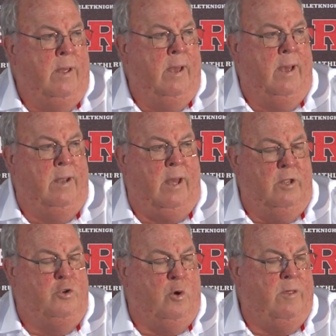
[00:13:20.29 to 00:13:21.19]
and I
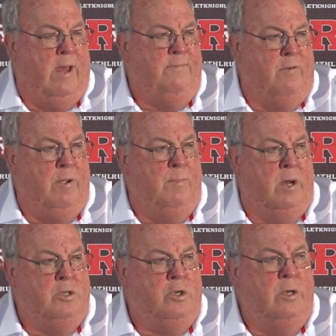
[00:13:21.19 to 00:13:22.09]
enjoy that very
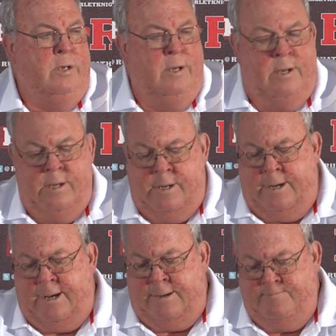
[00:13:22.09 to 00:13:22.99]
much.
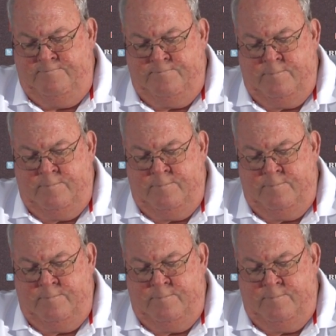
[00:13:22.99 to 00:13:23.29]
Coach